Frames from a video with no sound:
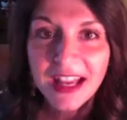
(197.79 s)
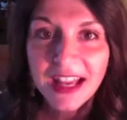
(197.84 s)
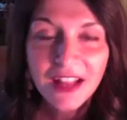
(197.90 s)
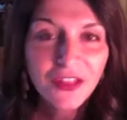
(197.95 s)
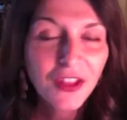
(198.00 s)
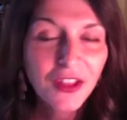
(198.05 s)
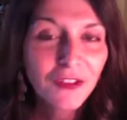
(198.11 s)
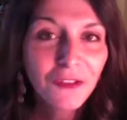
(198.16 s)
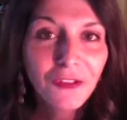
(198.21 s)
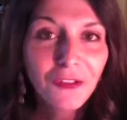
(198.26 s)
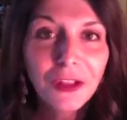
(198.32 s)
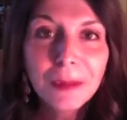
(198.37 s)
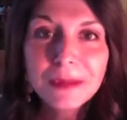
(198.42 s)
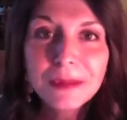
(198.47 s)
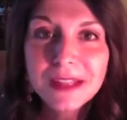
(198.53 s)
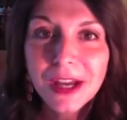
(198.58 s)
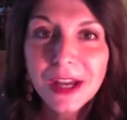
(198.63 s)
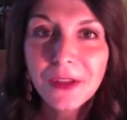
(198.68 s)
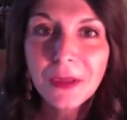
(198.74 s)
they flip
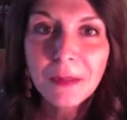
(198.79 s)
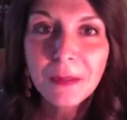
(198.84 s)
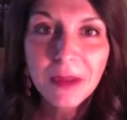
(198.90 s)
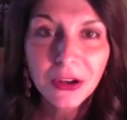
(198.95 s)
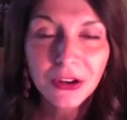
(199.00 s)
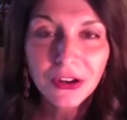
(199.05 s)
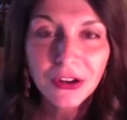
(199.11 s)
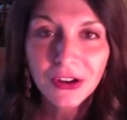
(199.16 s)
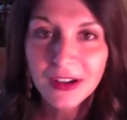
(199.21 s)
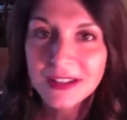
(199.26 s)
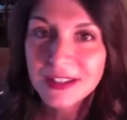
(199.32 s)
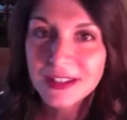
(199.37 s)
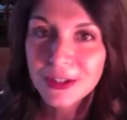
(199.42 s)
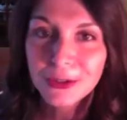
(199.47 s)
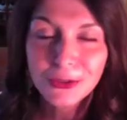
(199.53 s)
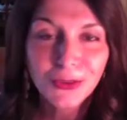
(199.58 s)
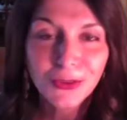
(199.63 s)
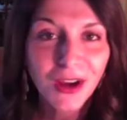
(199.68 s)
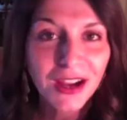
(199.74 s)
down the mirror as they're
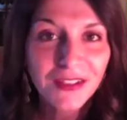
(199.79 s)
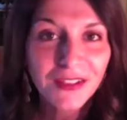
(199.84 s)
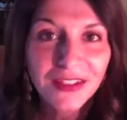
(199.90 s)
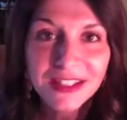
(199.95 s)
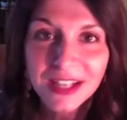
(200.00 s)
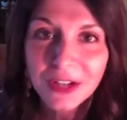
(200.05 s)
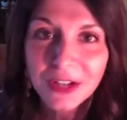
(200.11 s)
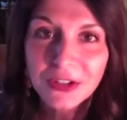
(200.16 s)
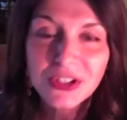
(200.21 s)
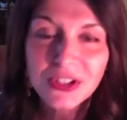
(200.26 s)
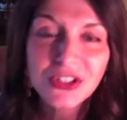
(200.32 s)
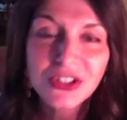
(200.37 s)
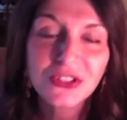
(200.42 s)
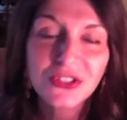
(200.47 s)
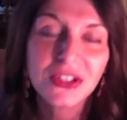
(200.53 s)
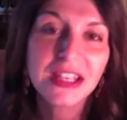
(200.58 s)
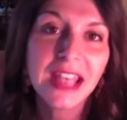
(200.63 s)
driving down the street